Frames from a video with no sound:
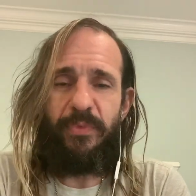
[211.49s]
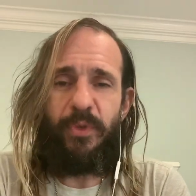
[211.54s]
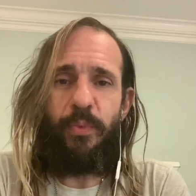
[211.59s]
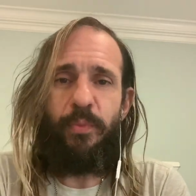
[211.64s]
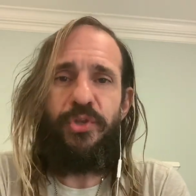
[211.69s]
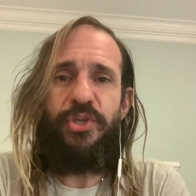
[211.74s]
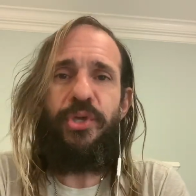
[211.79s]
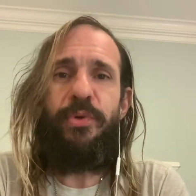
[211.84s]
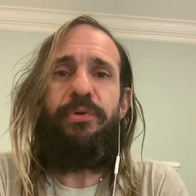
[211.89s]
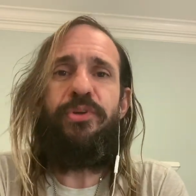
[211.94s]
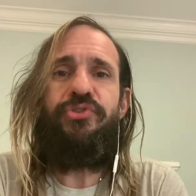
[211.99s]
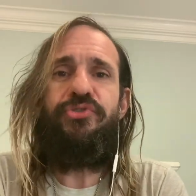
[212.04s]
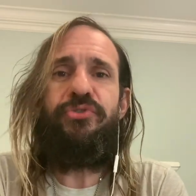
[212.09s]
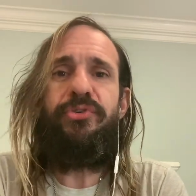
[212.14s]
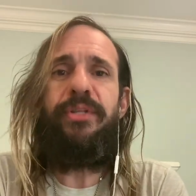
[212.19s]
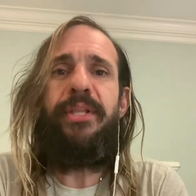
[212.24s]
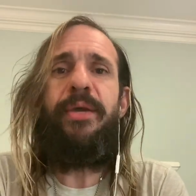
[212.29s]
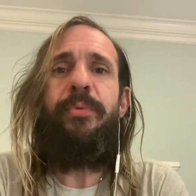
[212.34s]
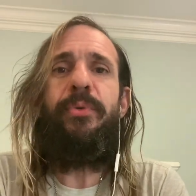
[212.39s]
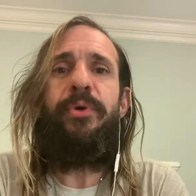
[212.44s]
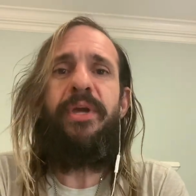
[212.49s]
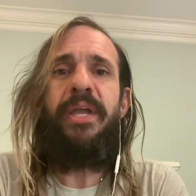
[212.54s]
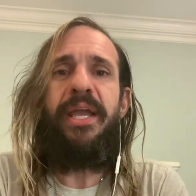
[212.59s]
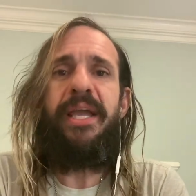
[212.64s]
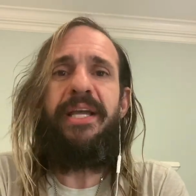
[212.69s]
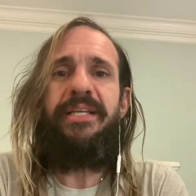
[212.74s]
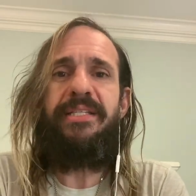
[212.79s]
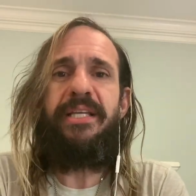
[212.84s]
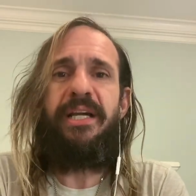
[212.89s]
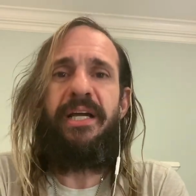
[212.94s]
When you are truly working
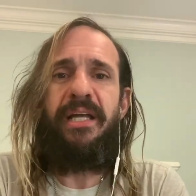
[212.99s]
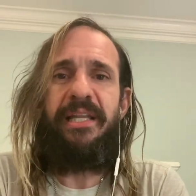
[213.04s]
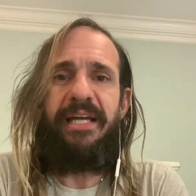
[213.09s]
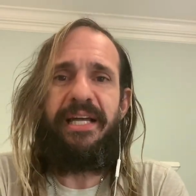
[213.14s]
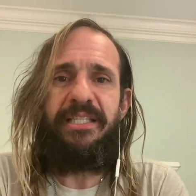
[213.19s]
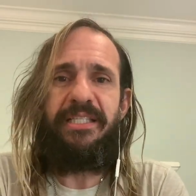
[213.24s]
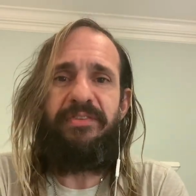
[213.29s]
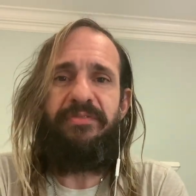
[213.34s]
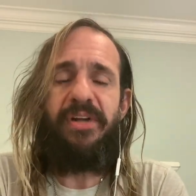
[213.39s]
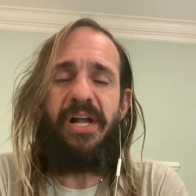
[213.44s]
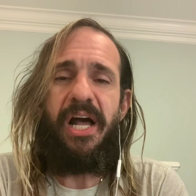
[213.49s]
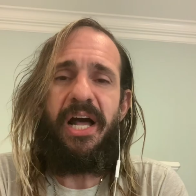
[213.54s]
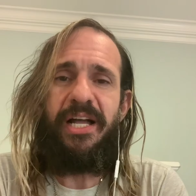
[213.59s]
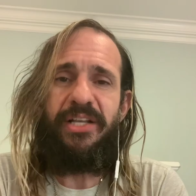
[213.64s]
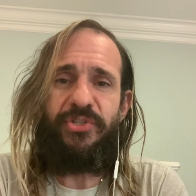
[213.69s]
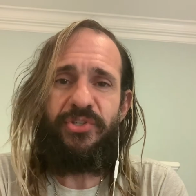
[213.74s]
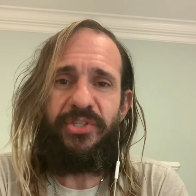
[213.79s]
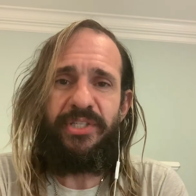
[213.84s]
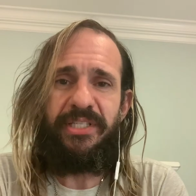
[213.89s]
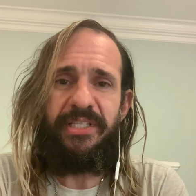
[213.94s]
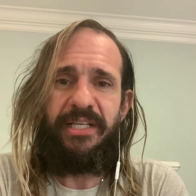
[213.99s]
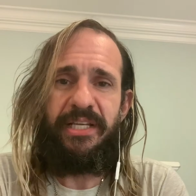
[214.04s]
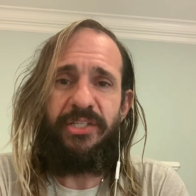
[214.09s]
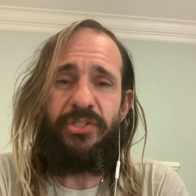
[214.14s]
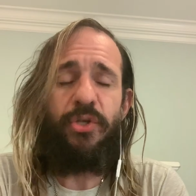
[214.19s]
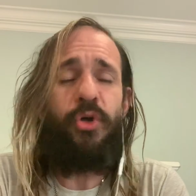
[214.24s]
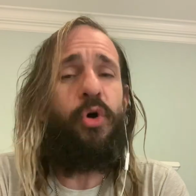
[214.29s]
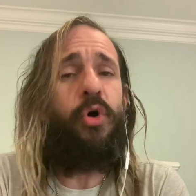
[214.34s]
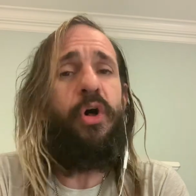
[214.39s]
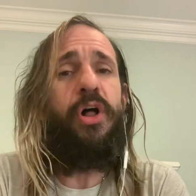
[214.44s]
as a collective consciousness,
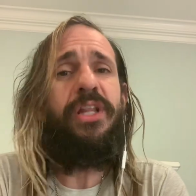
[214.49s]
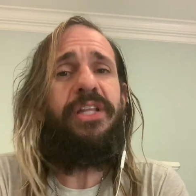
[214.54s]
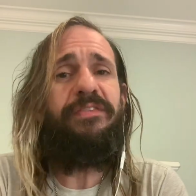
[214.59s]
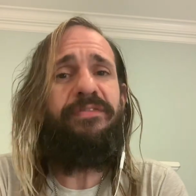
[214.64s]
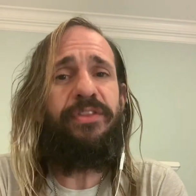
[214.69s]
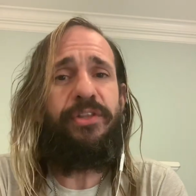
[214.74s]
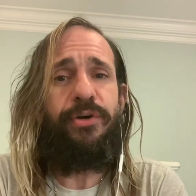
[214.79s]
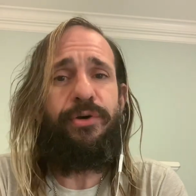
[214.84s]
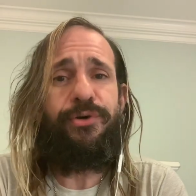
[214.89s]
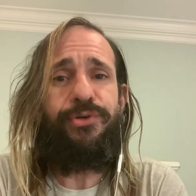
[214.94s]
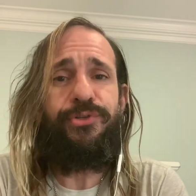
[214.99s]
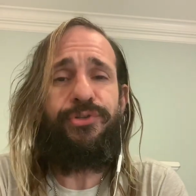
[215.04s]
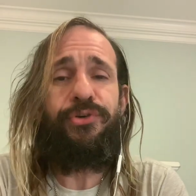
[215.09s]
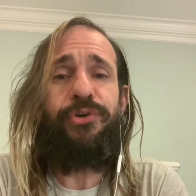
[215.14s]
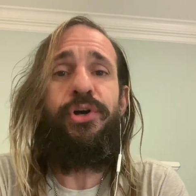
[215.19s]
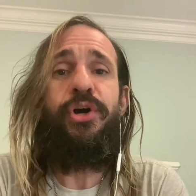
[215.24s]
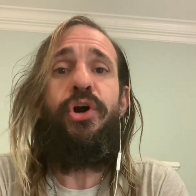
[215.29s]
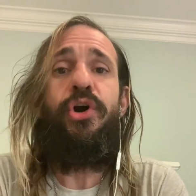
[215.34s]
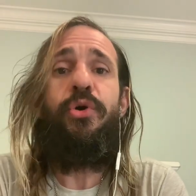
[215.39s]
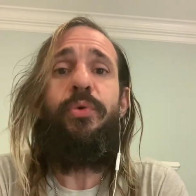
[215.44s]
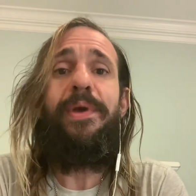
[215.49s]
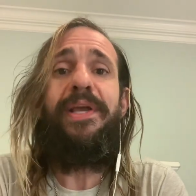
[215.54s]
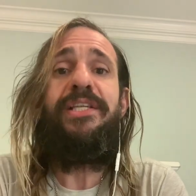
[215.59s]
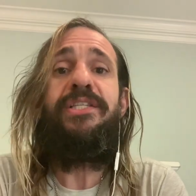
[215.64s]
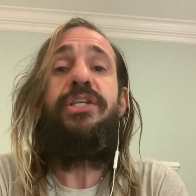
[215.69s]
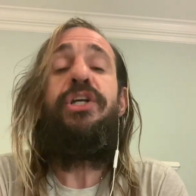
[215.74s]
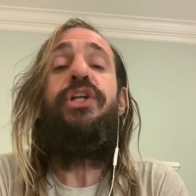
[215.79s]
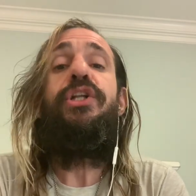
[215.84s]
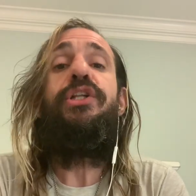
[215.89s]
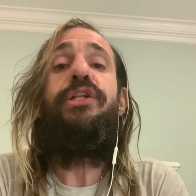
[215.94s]
all of those are
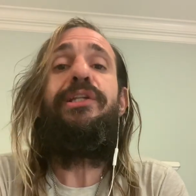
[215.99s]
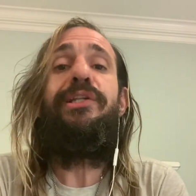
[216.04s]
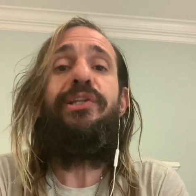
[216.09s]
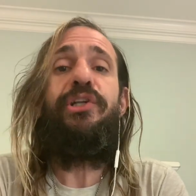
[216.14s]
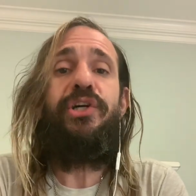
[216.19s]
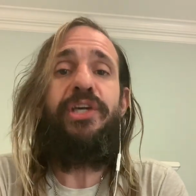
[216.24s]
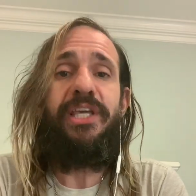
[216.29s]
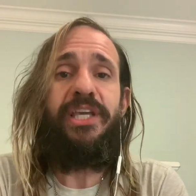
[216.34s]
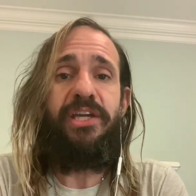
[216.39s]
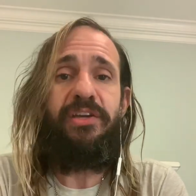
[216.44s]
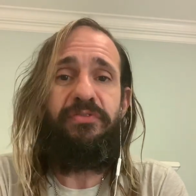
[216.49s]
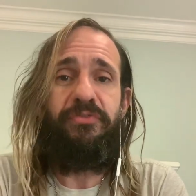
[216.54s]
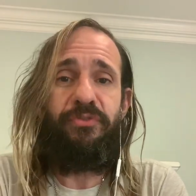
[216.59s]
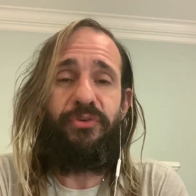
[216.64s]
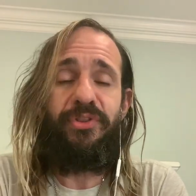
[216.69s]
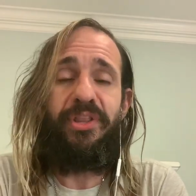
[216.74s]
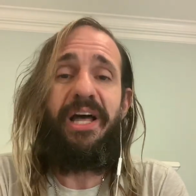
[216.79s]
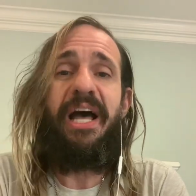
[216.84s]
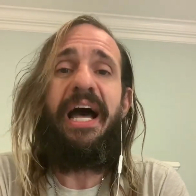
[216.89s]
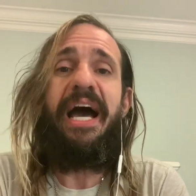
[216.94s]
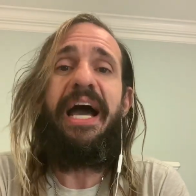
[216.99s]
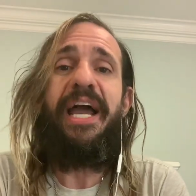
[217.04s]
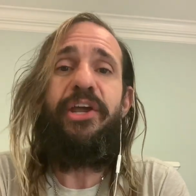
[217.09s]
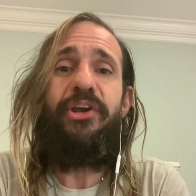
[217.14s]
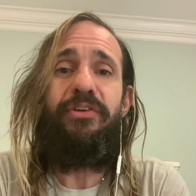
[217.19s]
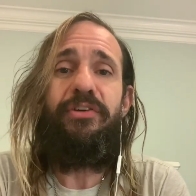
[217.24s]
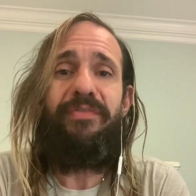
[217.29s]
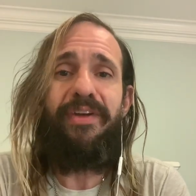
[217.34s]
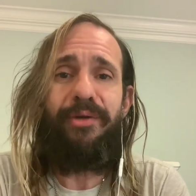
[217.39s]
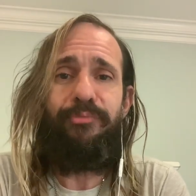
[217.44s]
always looking for the
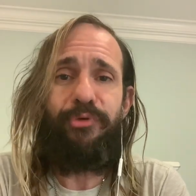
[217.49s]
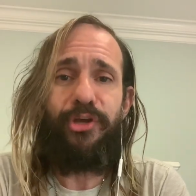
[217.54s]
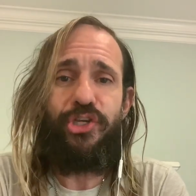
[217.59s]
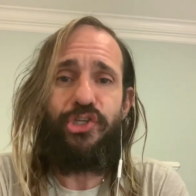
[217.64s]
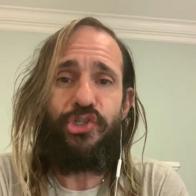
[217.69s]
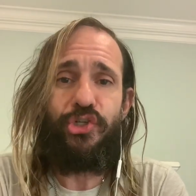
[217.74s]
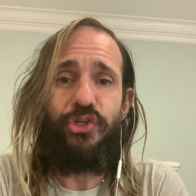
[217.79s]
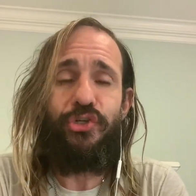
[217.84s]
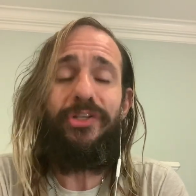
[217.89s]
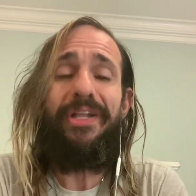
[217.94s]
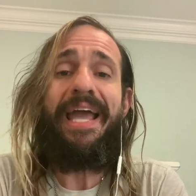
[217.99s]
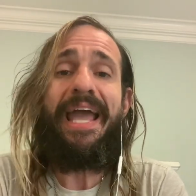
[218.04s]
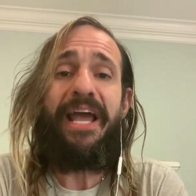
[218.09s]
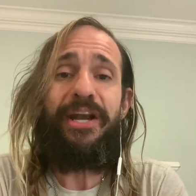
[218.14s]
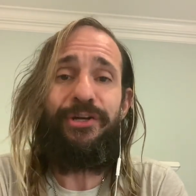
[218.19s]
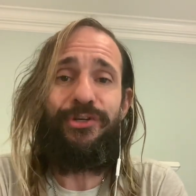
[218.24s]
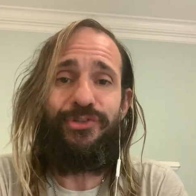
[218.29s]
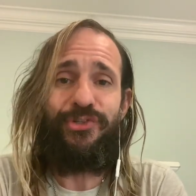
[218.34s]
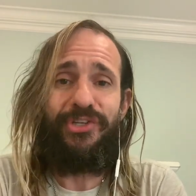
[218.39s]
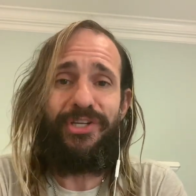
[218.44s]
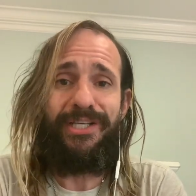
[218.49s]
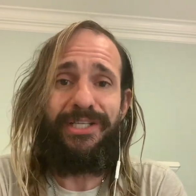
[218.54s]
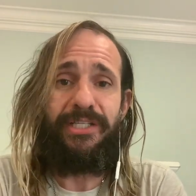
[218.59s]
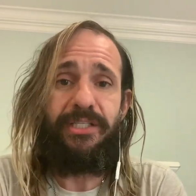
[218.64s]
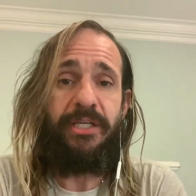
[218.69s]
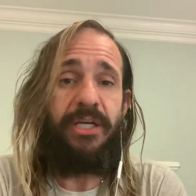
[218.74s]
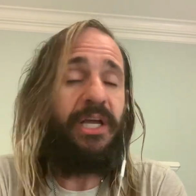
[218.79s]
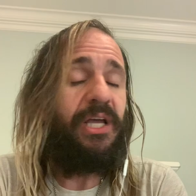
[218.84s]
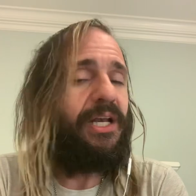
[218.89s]
higher vibrational energies,